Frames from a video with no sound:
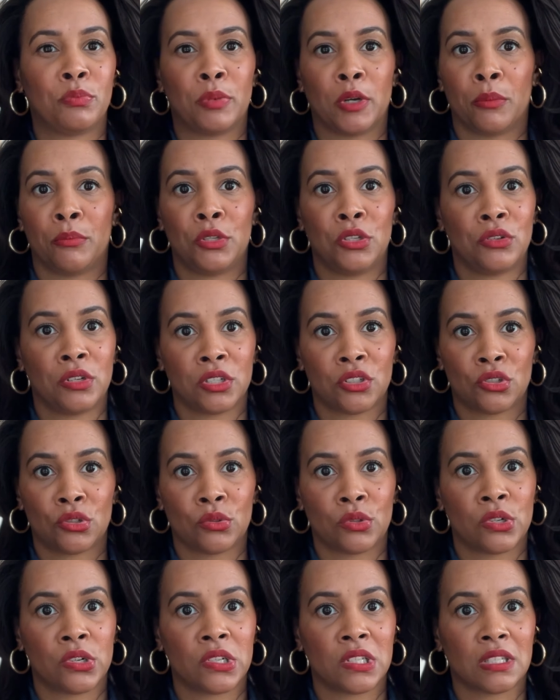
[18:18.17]
Bermuda
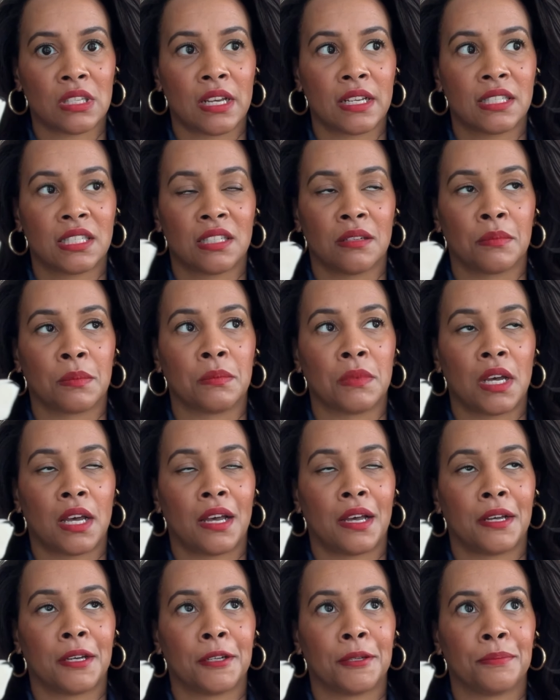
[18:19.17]
shorts, like some
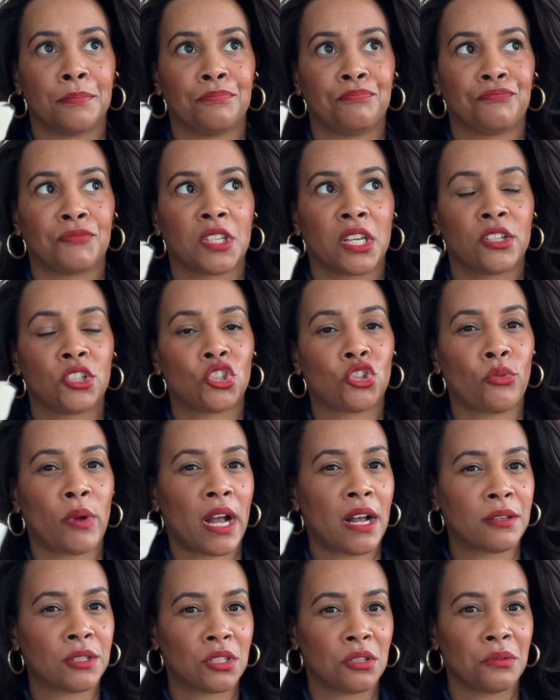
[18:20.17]
um,
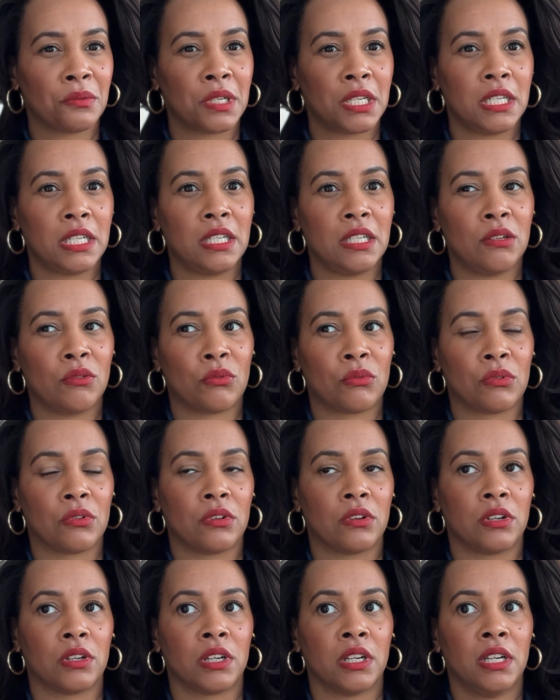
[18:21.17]
trousery
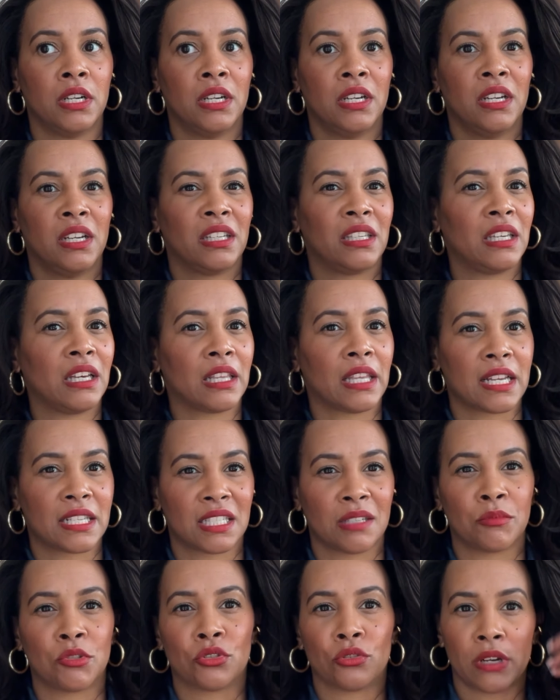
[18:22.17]
or yeah, like
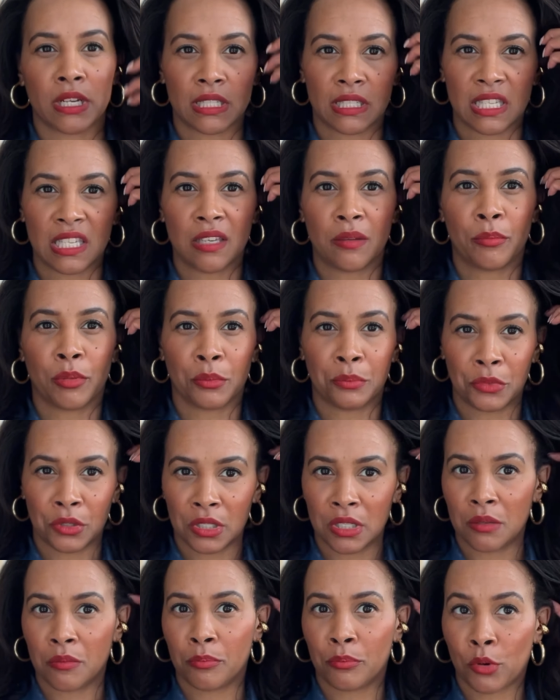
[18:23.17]
some dressy
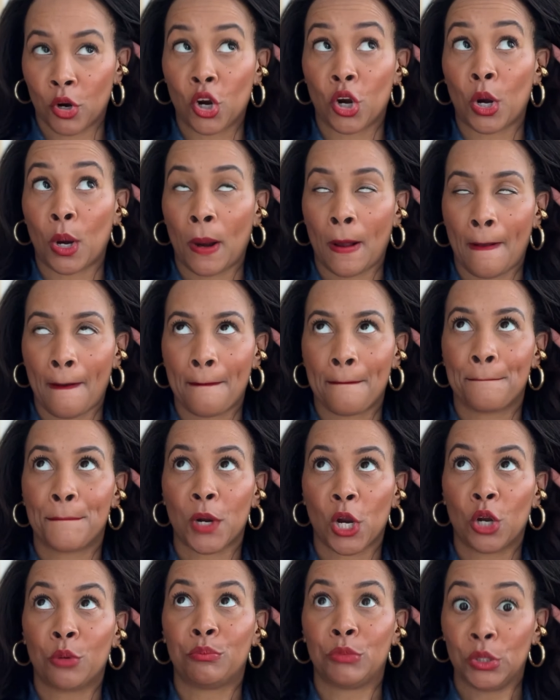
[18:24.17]
Bermuda, Ber,
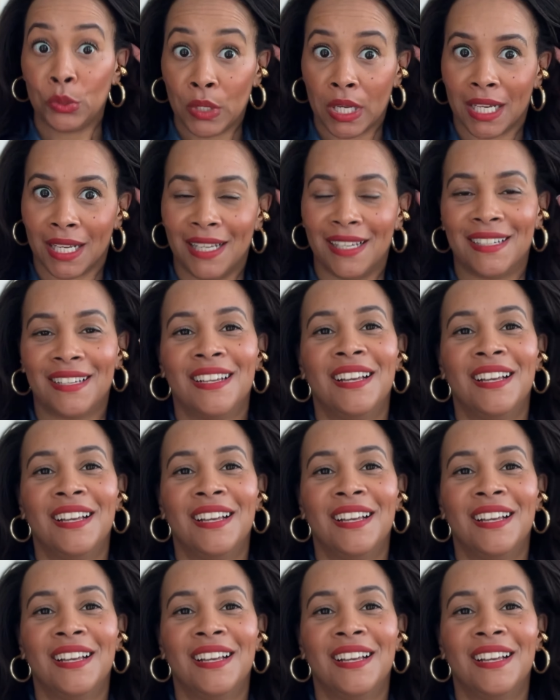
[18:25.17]
Bermuda